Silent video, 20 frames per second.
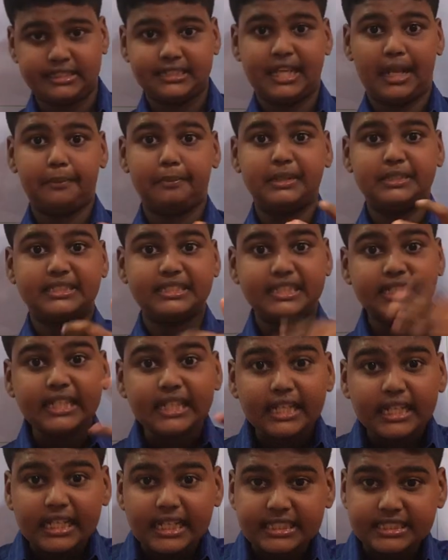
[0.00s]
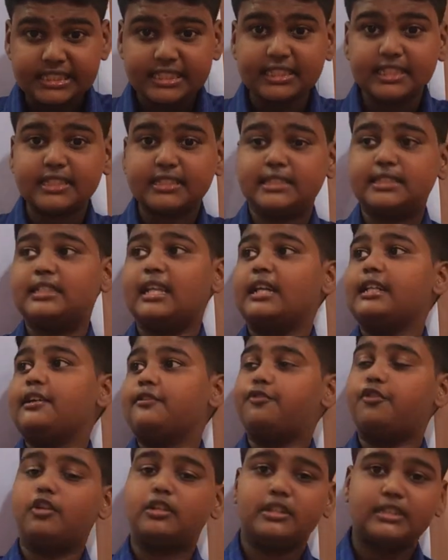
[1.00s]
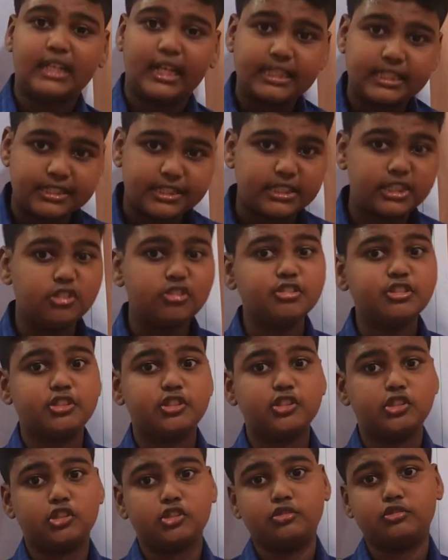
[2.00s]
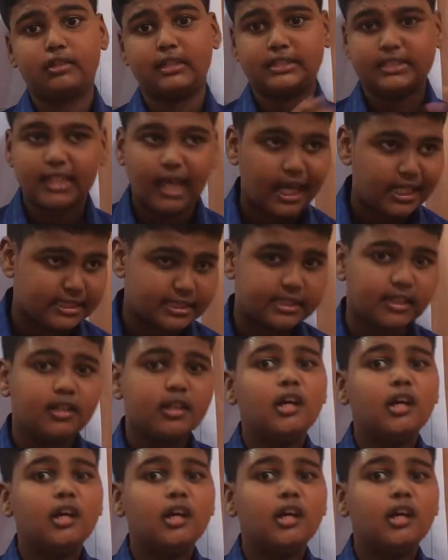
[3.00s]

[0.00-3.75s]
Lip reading: that means increases the effort that is used to do a task.